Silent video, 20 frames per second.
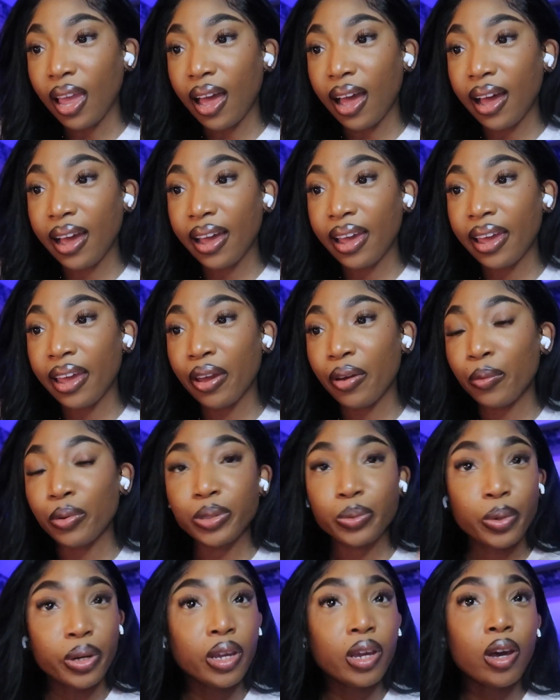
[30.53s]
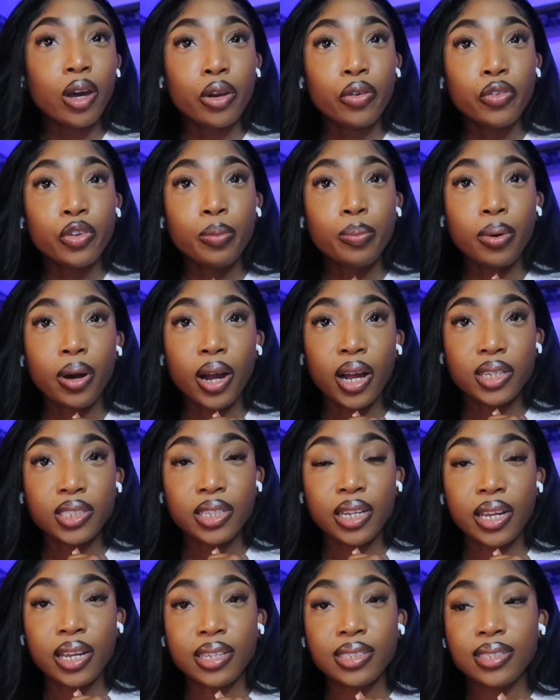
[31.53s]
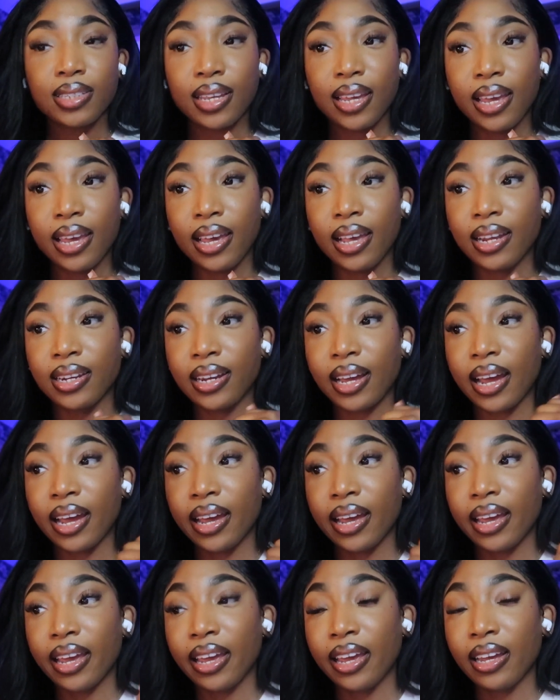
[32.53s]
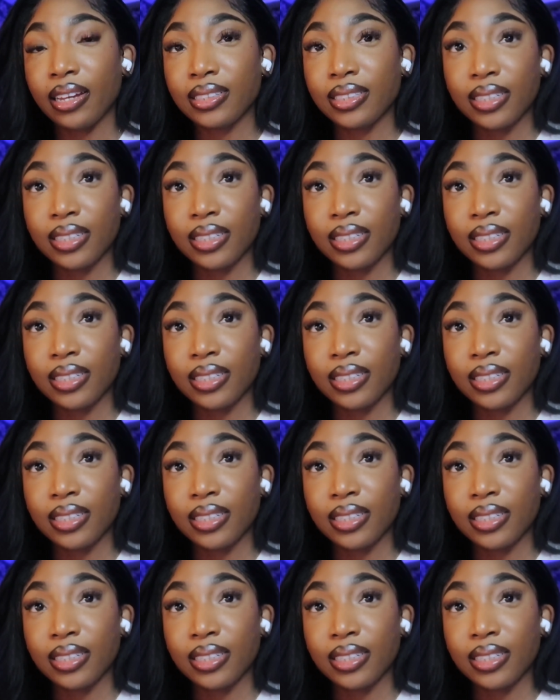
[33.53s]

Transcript: I was working on a few projects and I